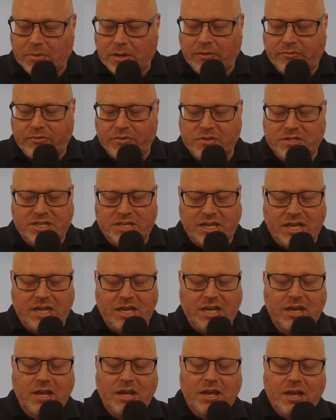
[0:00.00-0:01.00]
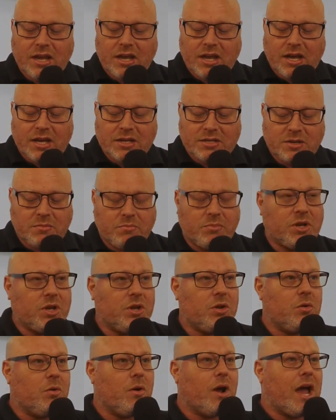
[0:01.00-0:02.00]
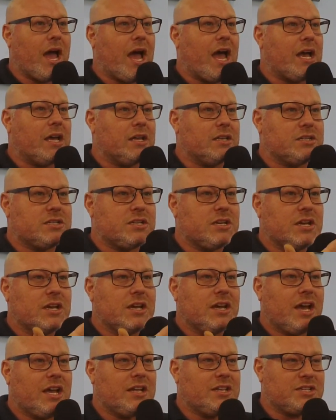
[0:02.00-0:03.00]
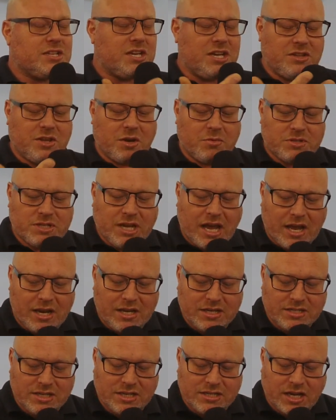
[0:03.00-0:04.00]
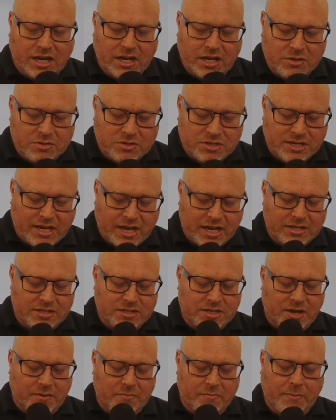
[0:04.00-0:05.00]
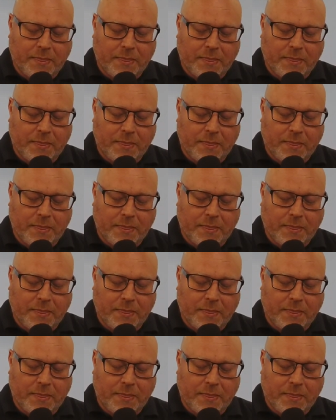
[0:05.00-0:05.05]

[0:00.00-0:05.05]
If you see somebody who has and see those calluses, I used to get, I